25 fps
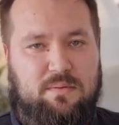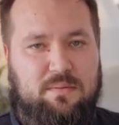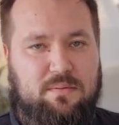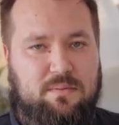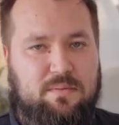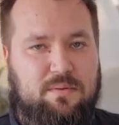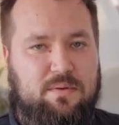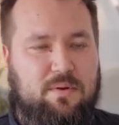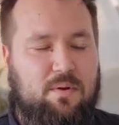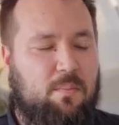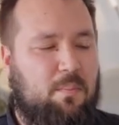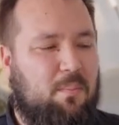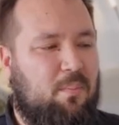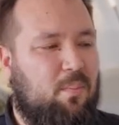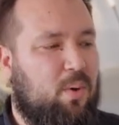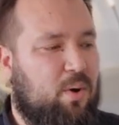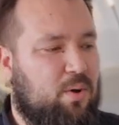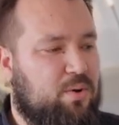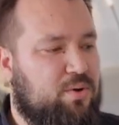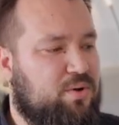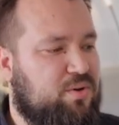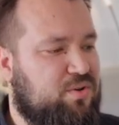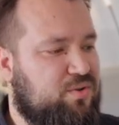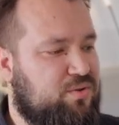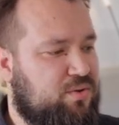you know,
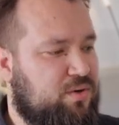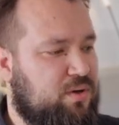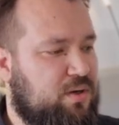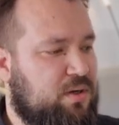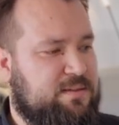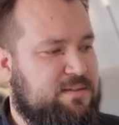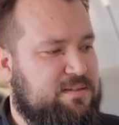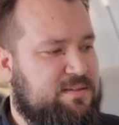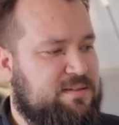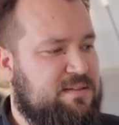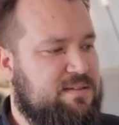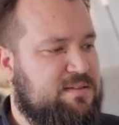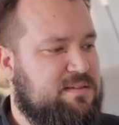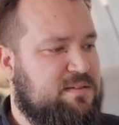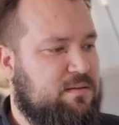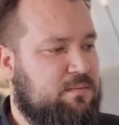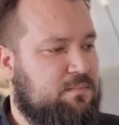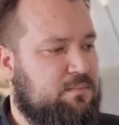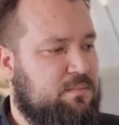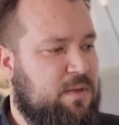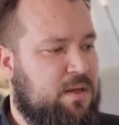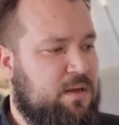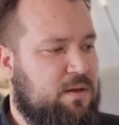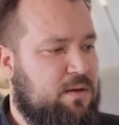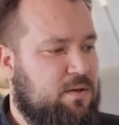modern
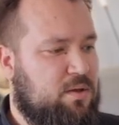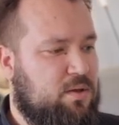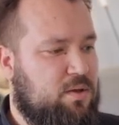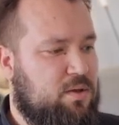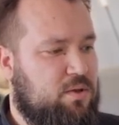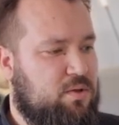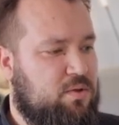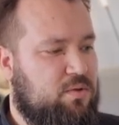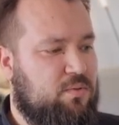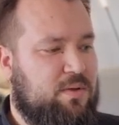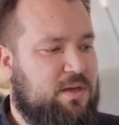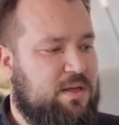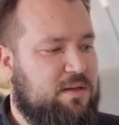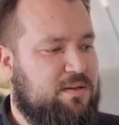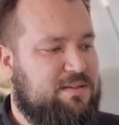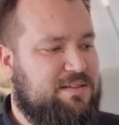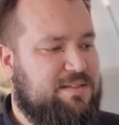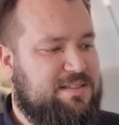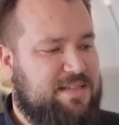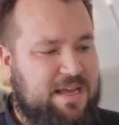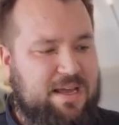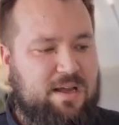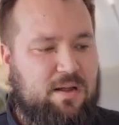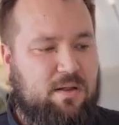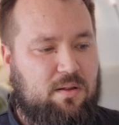system, you can
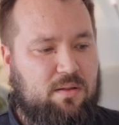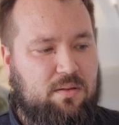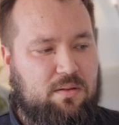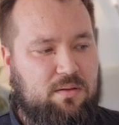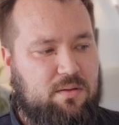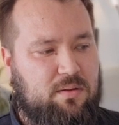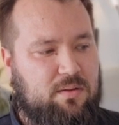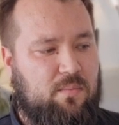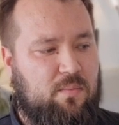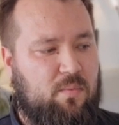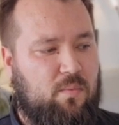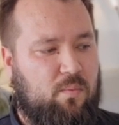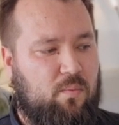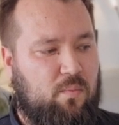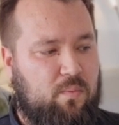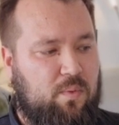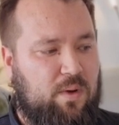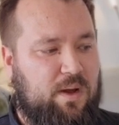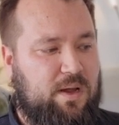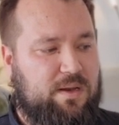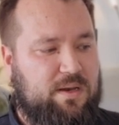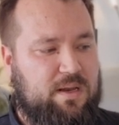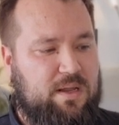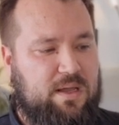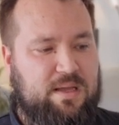tell
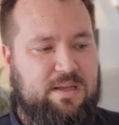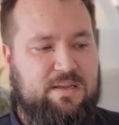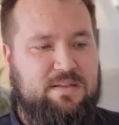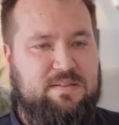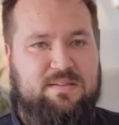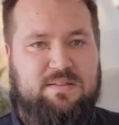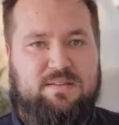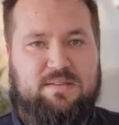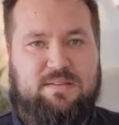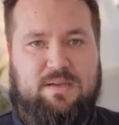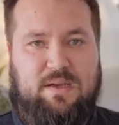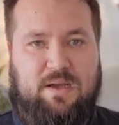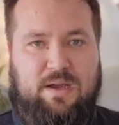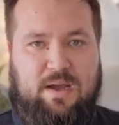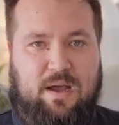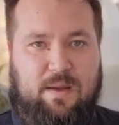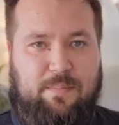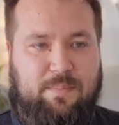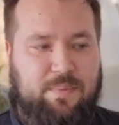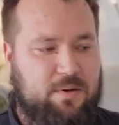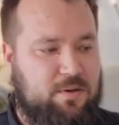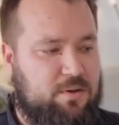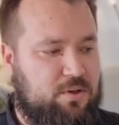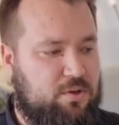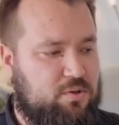what is
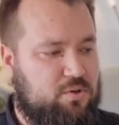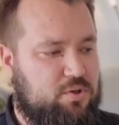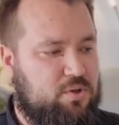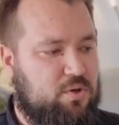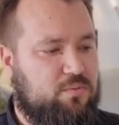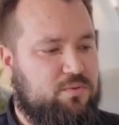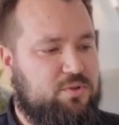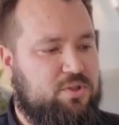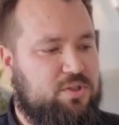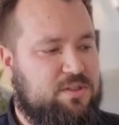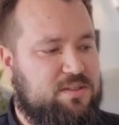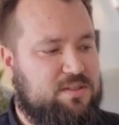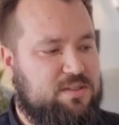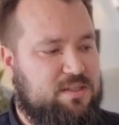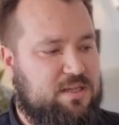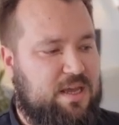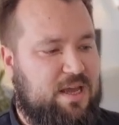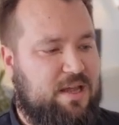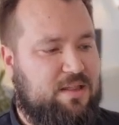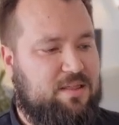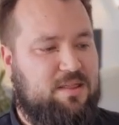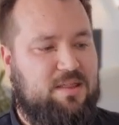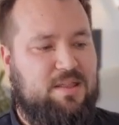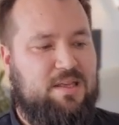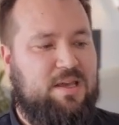happening. You don't just
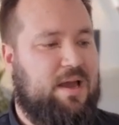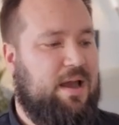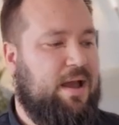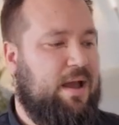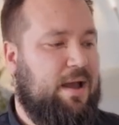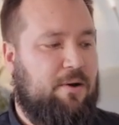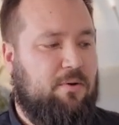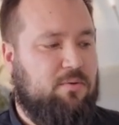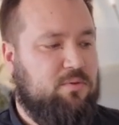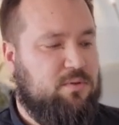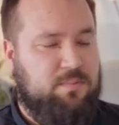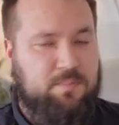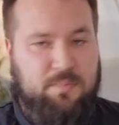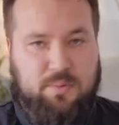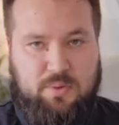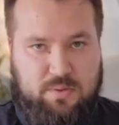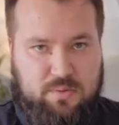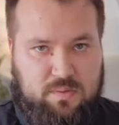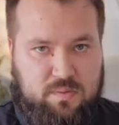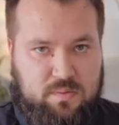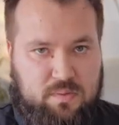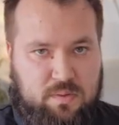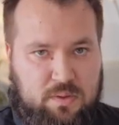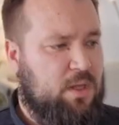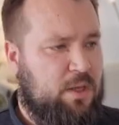get the
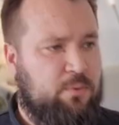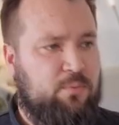output.